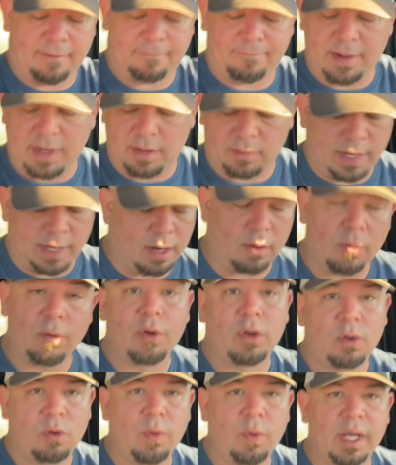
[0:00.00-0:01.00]
found out
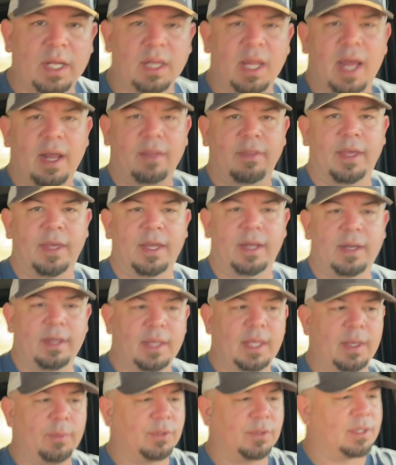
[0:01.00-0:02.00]
real quick like that
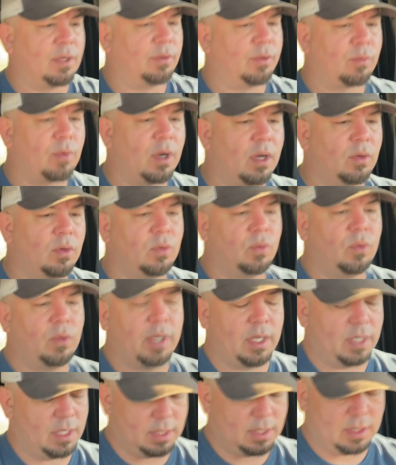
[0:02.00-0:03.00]
it was on the wrong
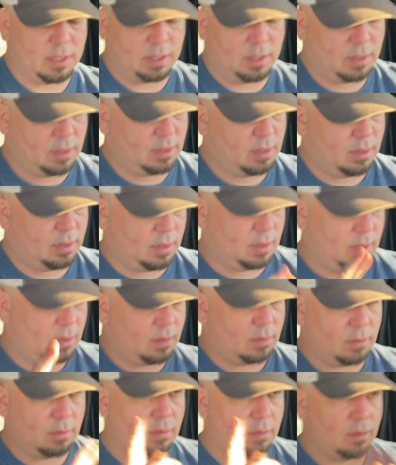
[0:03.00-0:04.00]

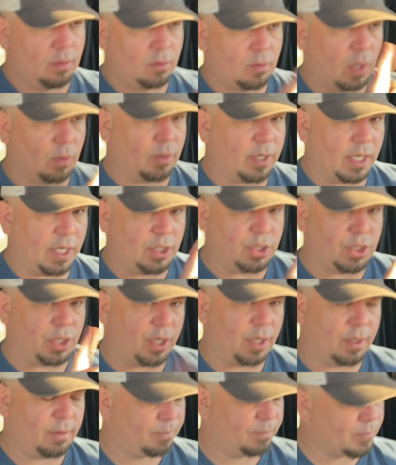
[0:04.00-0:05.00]

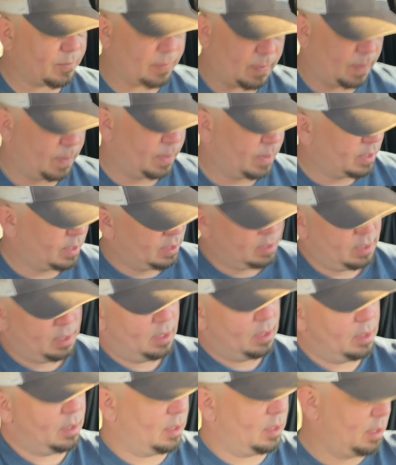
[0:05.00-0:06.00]
rotation.
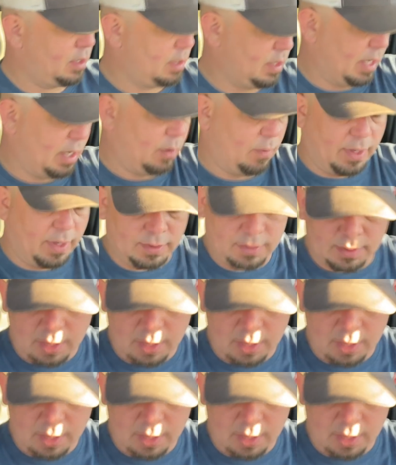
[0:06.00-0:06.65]
Anyways,